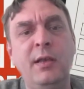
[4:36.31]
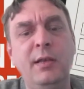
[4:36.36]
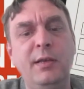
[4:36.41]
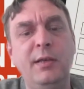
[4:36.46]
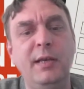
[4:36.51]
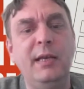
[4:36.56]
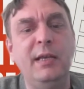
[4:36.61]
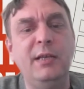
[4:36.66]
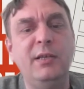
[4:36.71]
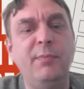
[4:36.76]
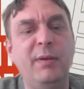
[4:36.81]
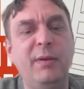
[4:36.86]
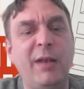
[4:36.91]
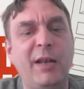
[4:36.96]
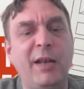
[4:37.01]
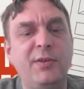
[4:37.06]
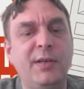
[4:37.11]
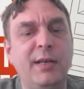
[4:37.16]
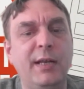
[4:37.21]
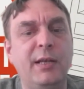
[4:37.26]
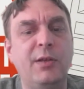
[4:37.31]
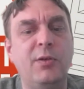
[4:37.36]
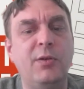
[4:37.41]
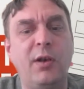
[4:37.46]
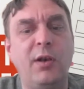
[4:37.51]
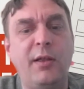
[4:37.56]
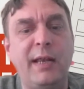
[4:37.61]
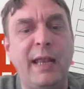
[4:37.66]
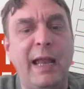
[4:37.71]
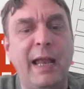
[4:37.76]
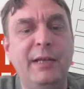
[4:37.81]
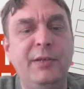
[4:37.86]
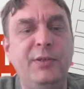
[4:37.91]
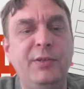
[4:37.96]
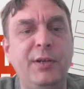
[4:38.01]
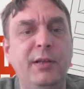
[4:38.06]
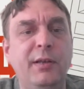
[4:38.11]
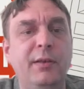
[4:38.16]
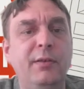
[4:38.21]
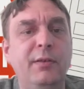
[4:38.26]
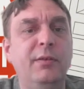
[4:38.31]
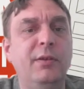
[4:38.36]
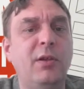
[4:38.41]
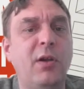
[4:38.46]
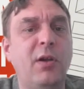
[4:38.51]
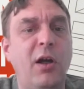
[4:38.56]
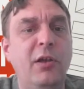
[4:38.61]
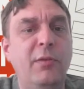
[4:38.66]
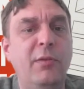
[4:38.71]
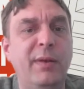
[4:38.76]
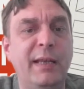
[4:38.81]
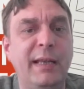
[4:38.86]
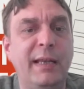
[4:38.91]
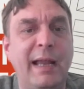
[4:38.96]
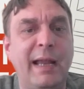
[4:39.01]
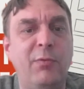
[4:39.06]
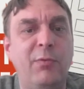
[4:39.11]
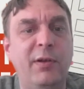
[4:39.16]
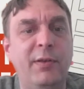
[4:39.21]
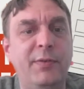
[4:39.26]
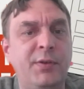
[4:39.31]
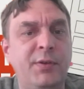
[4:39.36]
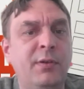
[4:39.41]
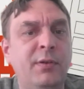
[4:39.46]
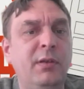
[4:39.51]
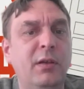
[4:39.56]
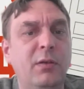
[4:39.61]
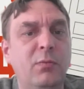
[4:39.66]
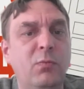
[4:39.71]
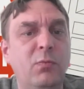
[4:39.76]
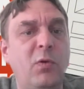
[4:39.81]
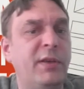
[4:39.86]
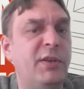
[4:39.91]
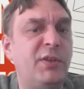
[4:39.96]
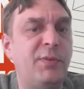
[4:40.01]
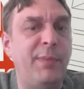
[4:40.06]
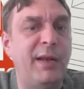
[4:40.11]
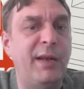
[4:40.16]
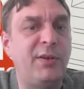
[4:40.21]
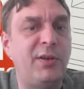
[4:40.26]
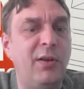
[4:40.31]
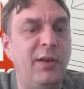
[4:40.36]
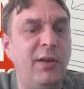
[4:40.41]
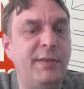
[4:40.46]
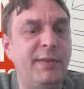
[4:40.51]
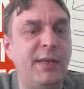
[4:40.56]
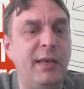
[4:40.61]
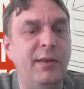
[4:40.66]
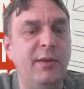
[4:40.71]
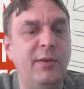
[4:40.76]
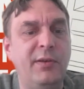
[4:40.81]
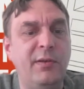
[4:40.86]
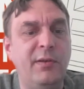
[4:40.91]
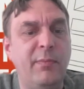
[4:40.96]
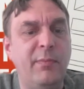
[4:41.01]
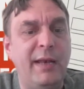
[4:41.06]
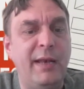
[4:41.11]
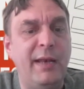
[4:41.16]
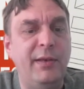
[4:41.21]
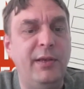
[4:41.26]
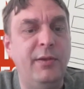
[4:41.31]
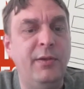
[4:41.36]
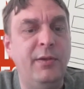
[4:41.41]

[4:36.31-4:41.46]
you need to be mentioning your location, your opening hours, what you specialize in, and your menu.